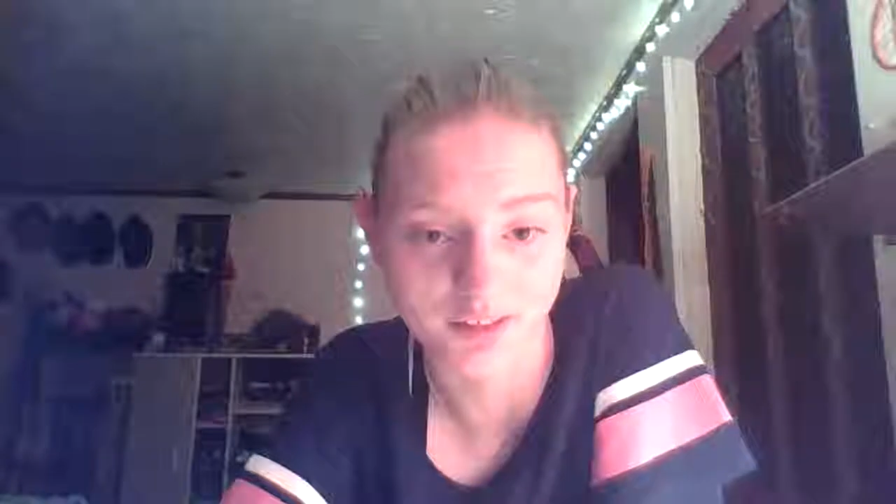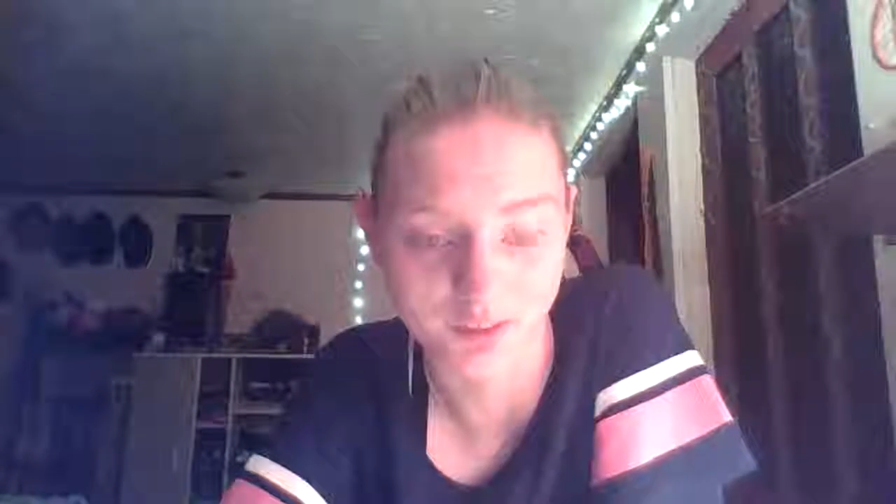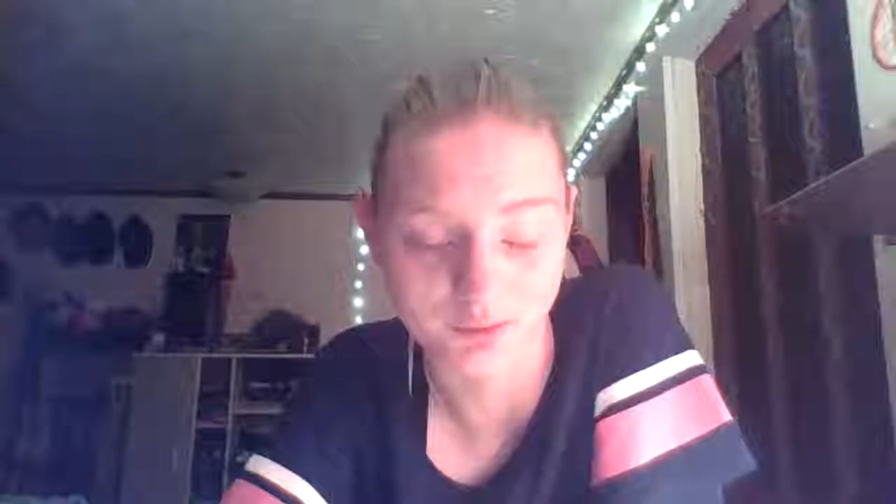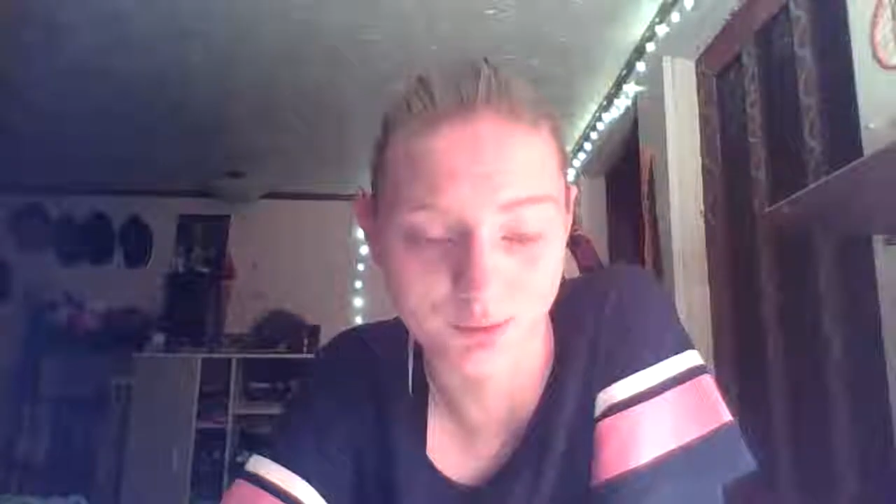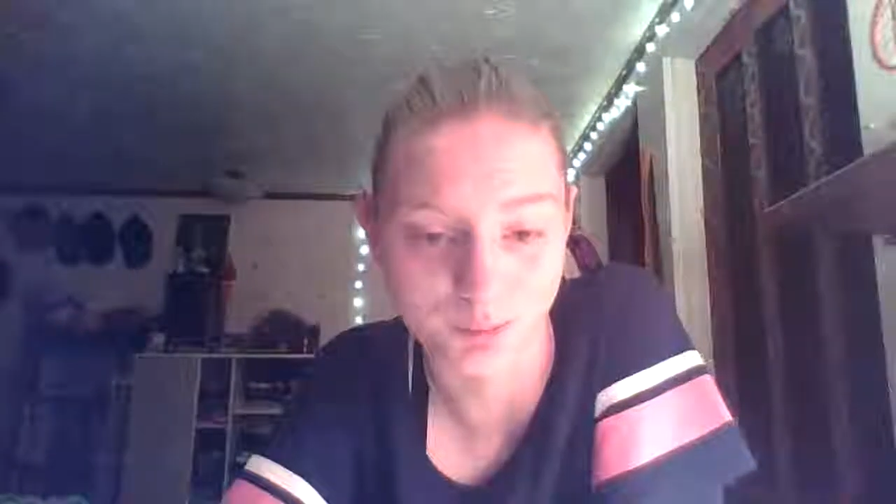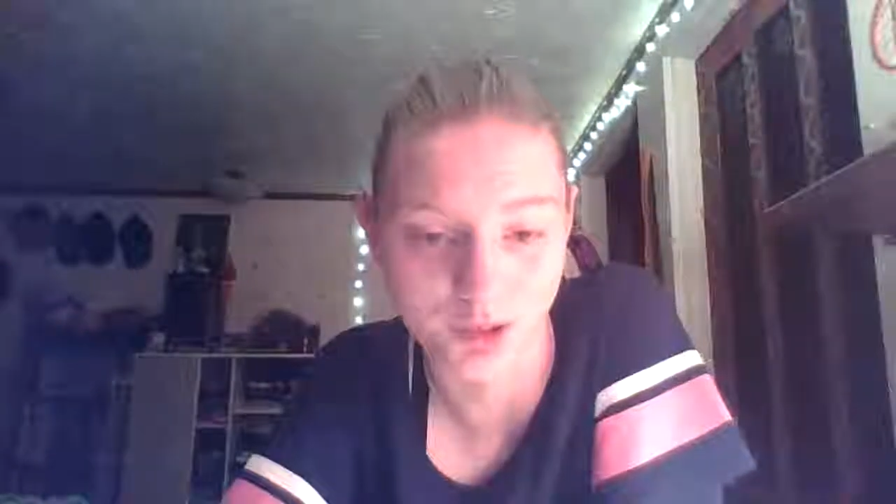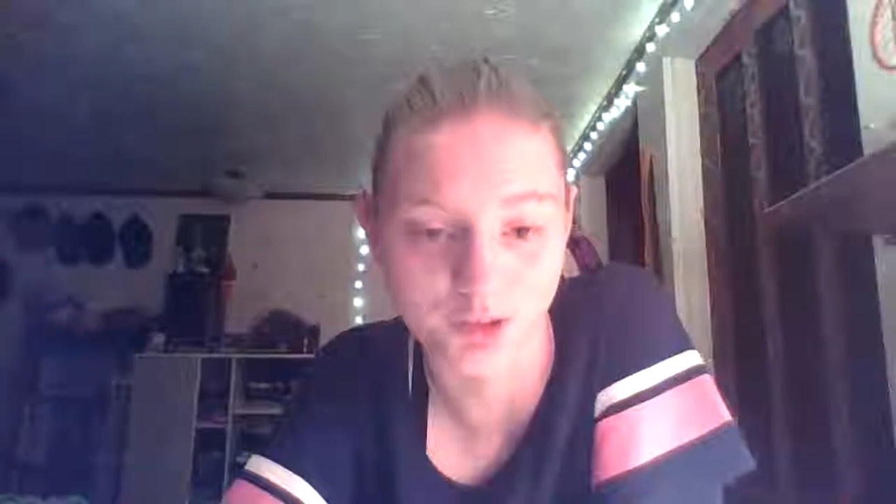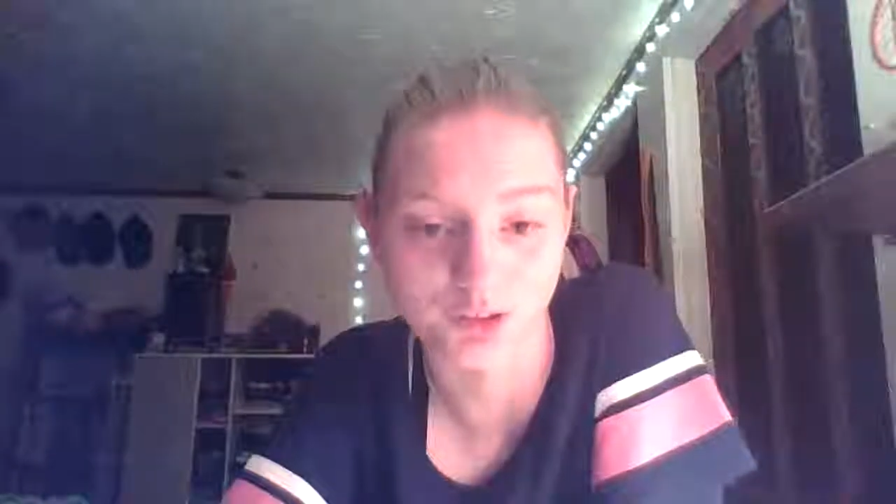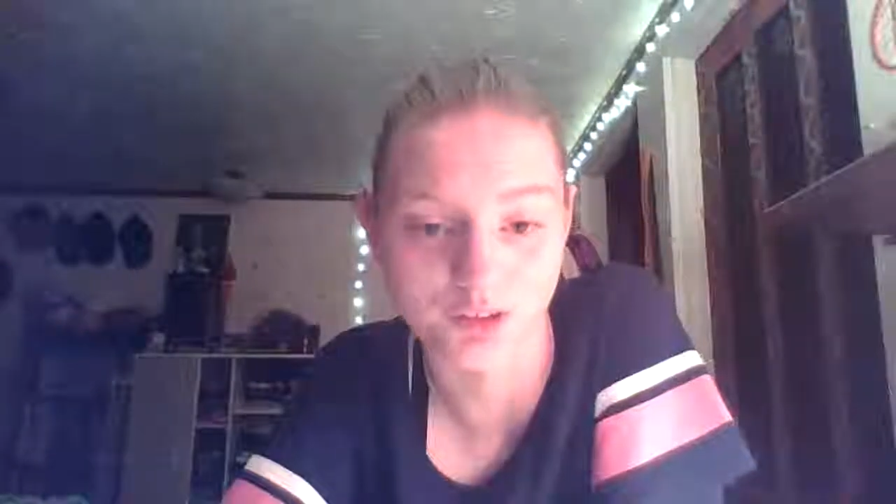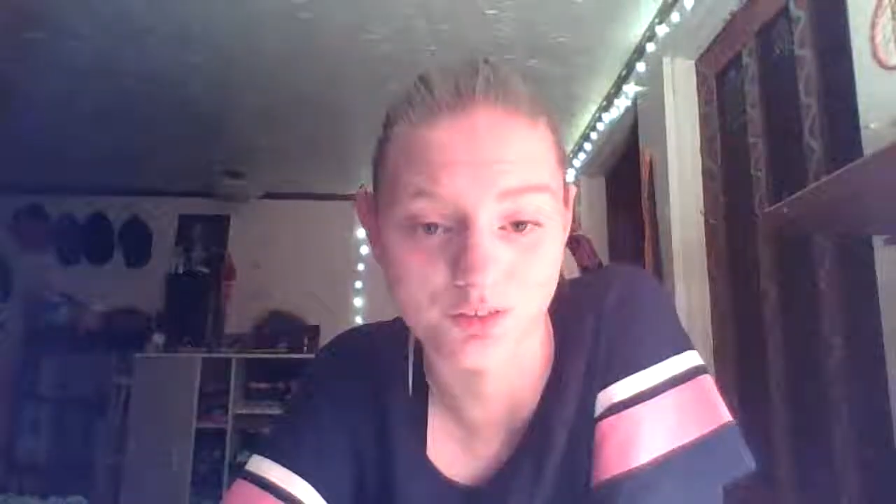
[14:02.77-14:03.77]
of
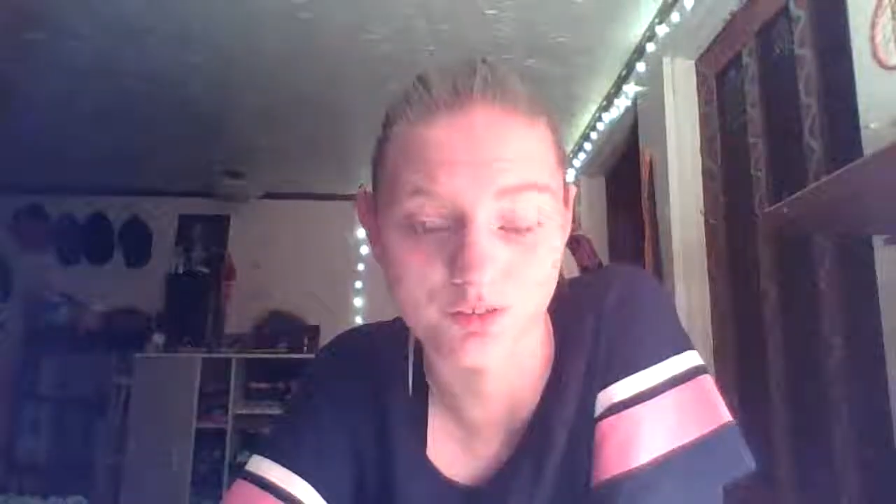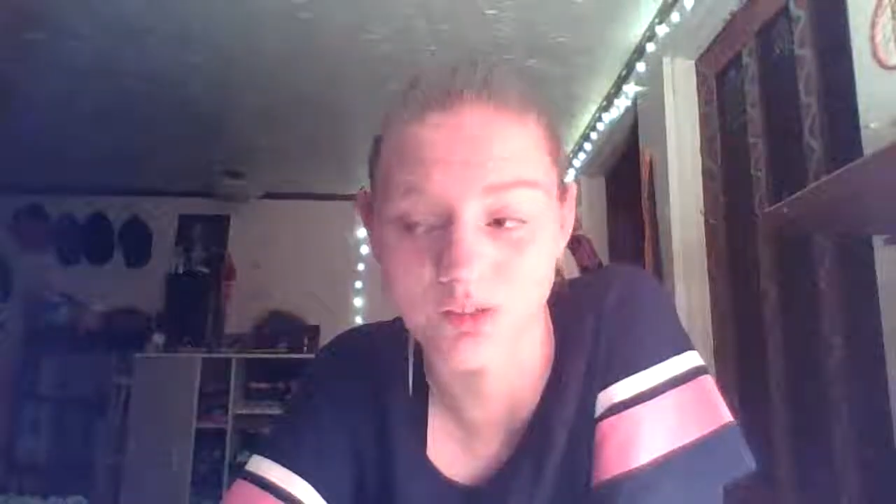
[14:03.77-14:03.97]
depression